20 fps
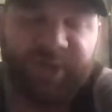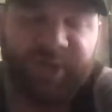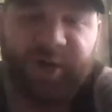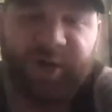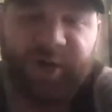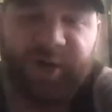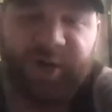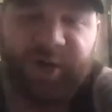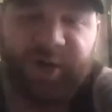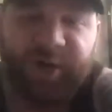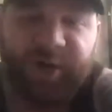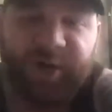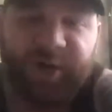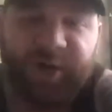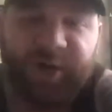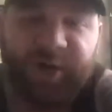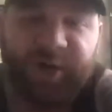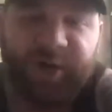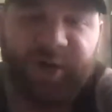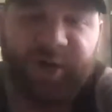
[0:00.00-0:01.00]
a
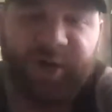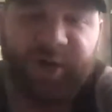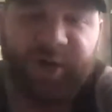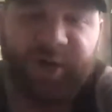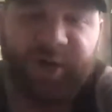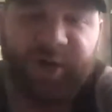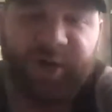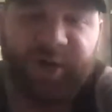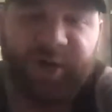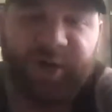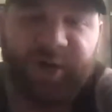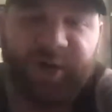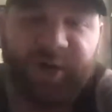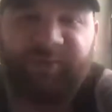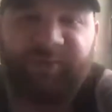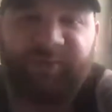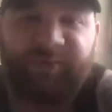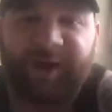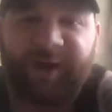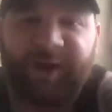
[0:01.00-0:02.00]
show, and one could
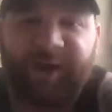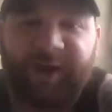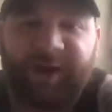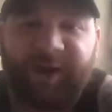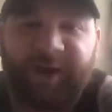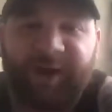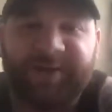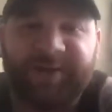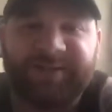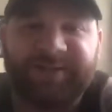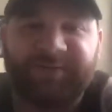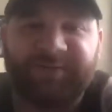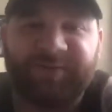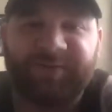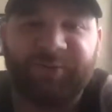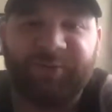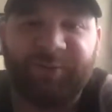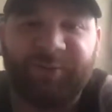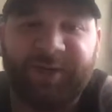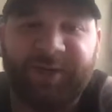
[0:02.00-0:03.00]
have a burger and
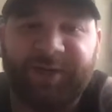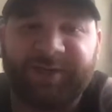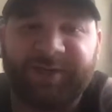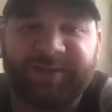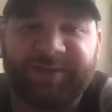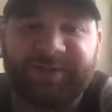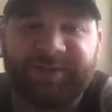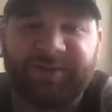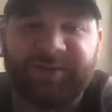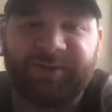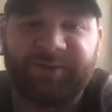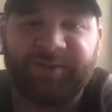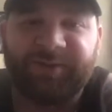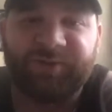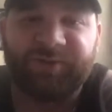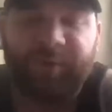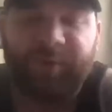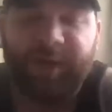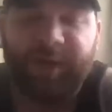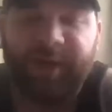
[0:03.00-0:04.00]
fries every week and still
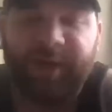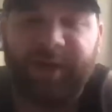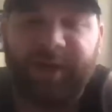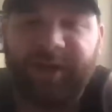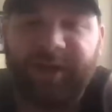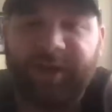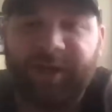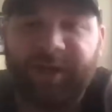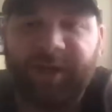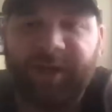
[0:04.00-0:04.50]
lose weight.